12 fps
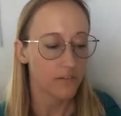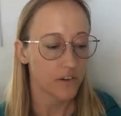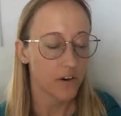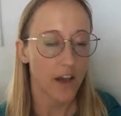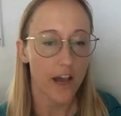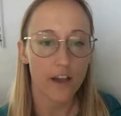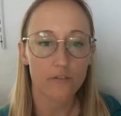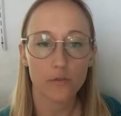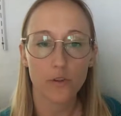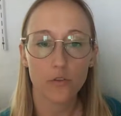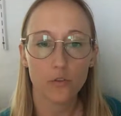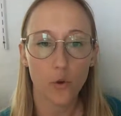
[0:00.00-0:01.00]
of your hive
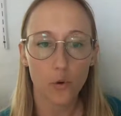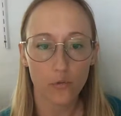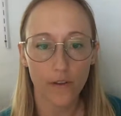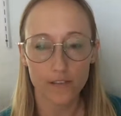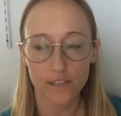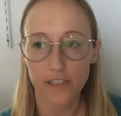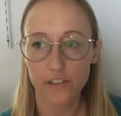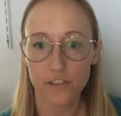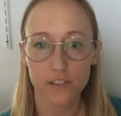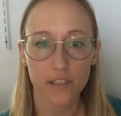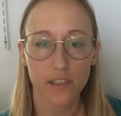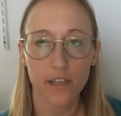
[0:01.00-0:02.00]
with no
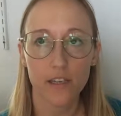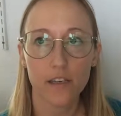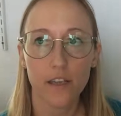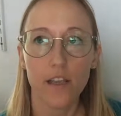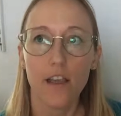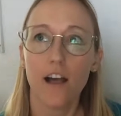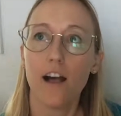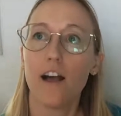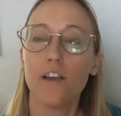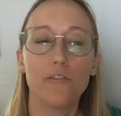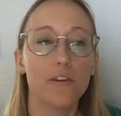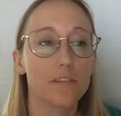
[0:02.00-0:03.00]
foundation in it.
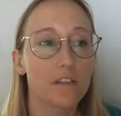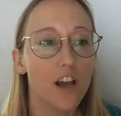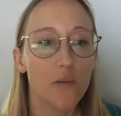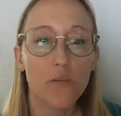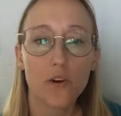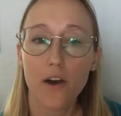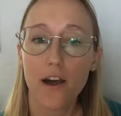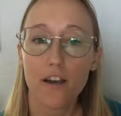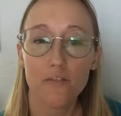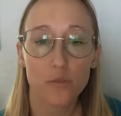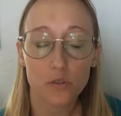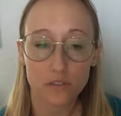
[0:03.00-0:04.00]
If you have a top bar
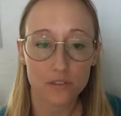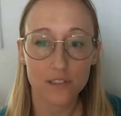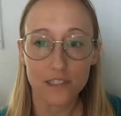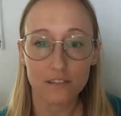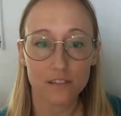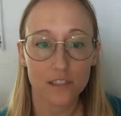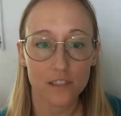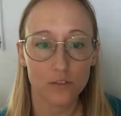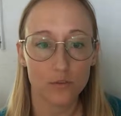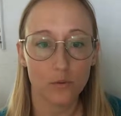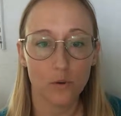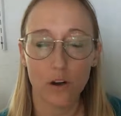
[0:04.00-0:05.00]
hive, most likely
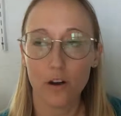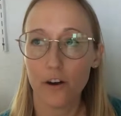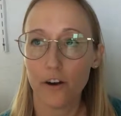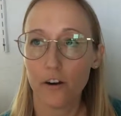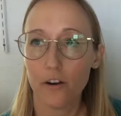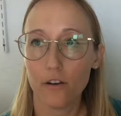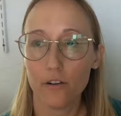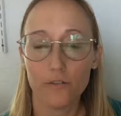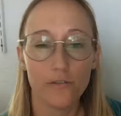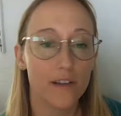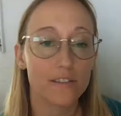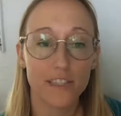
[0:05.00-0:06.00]
you are
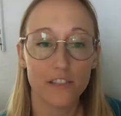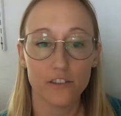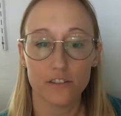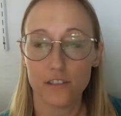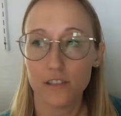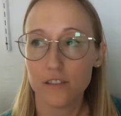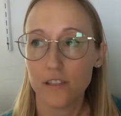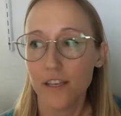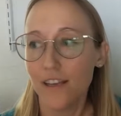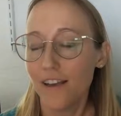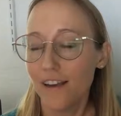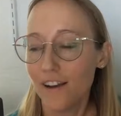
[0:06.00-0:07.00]
foundationless.
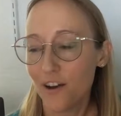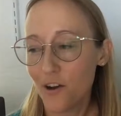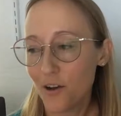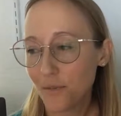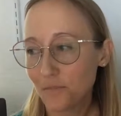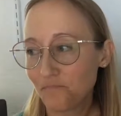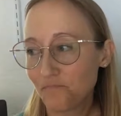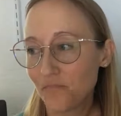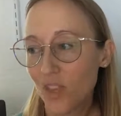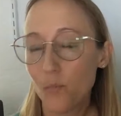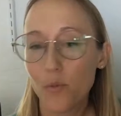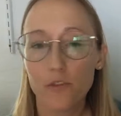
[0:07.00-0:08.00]

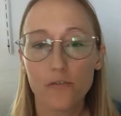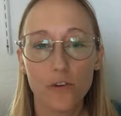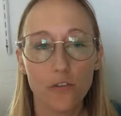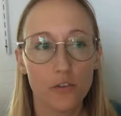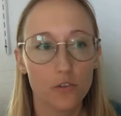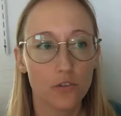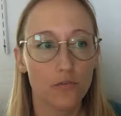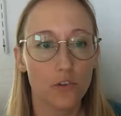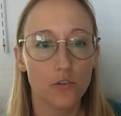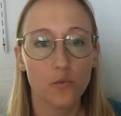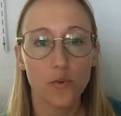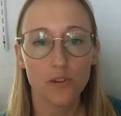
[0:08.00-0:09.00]
But for those of
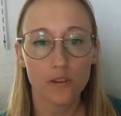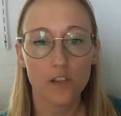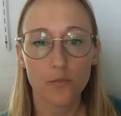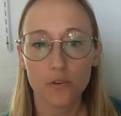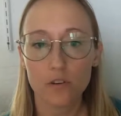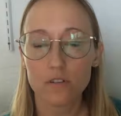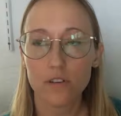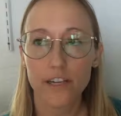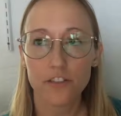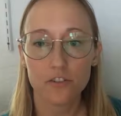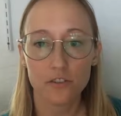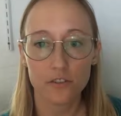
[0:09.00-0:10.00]
you with the typical
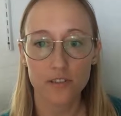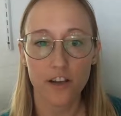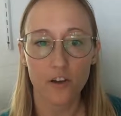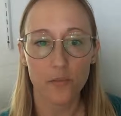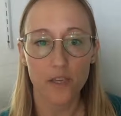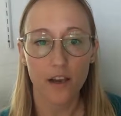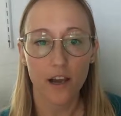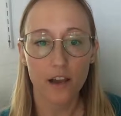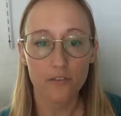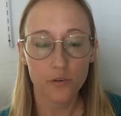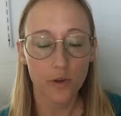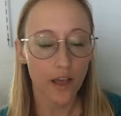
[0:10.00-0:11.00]
Langstroth style
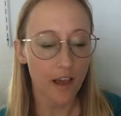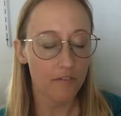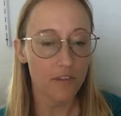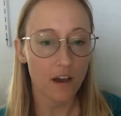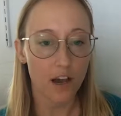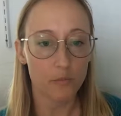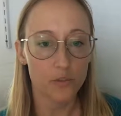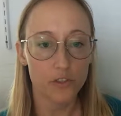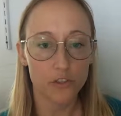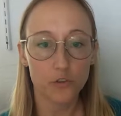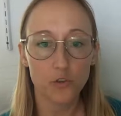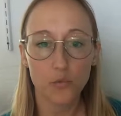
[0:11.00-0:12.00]
beehive, you have the
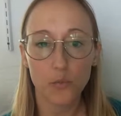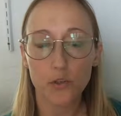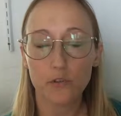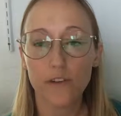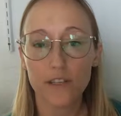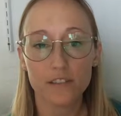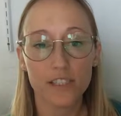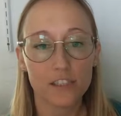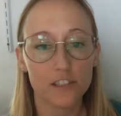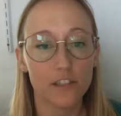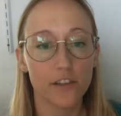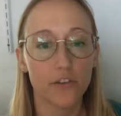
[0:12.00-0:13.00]
option to put
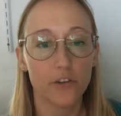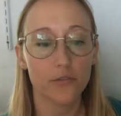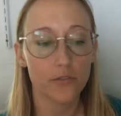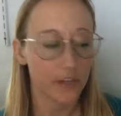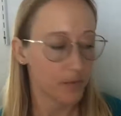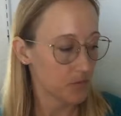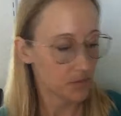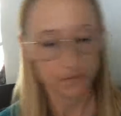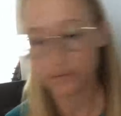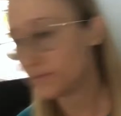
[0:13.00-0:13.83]
foundation in your frames.